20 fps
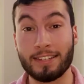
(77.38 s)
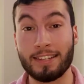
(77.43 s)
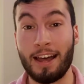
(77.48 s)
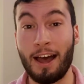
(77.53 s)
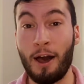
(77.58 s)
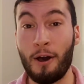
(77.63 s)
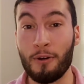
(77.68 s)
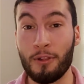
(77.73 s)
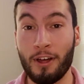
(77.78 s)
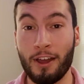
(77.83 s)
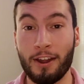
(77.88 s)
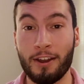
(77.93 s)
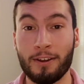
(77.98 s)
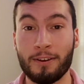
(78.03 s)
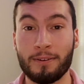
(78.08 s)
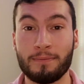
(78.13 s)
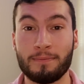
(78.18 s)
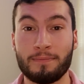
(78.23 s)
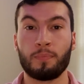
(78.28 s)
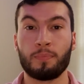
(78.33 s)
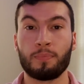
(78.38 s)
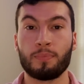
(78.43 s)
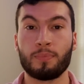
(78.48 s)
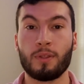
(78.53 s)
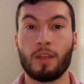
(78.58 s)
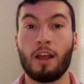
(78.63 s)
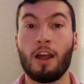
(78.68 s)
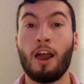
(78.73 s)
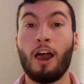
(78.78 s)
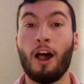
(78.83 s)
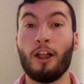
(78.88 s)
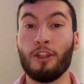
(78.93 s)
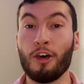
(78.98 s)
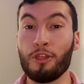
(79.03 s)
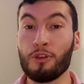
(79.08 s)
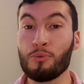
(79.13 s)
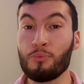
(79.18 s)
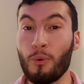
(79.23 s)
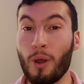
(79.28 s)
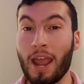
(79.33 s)
the outlier.
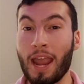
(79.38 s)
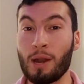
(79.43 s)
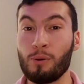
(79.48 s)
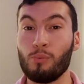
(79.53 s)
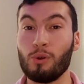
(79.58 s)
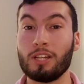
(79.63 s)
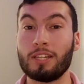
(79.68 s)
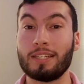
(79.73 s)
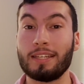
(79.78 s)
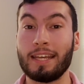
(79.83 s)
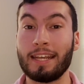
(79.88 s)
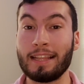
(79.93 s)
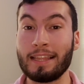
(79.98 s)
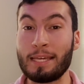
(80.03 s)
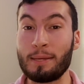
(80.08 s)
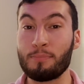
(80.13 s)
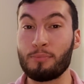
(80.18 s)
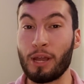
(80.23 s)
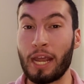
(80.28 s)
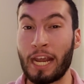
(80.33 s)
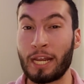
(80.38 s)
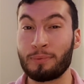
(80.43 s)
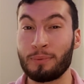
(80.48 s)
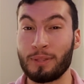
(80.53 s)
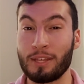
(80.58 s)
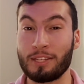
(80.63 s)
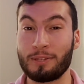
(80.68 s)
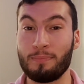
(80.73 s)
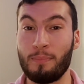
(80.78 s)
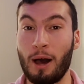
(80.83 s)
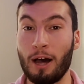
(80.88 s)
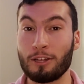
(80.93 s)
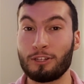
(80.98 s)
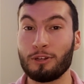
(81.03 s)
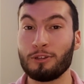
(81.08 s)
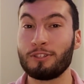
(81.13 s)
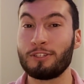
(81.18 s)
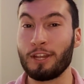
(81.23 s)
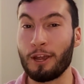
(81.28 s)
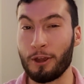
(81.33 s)
Another way in which Italy breaks with its
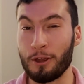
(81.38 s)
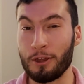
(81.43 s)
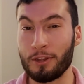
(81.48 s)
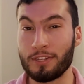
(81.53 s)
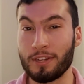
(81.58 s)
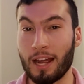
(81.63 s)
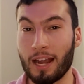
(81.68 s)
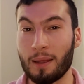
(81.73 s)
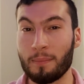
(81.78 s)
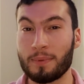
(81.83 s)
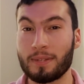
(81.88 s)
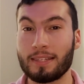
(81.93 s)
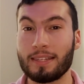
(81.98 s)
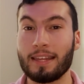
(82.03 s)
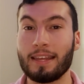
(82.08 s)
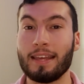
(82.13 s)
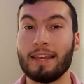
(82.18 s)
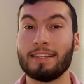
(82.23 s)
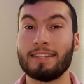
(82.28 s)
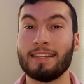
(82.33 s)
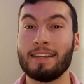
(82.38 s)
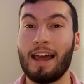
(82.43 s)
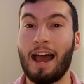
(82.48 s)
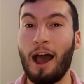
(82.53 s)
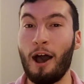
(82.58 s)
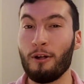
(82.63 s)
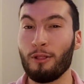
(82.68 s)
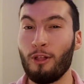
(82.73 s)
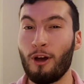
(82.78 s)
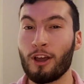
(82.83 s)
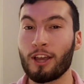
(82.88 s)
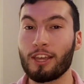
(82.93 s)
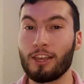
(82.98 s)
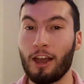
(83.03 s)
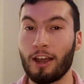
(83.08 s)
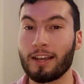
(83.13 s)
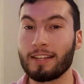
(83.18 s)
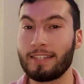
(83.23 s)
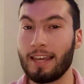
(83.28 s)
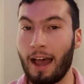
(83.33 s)
macho stereotypes is in how long
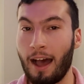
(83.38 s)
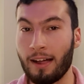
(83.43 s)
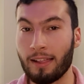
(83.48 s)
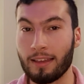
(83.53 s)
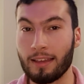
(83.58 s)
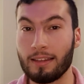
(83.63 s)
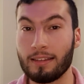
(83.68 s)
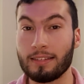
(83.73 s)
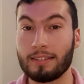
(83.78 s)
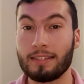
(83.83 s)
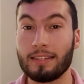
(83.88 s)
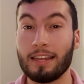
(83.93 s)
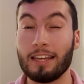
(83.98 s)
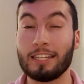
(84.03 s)
young Italians,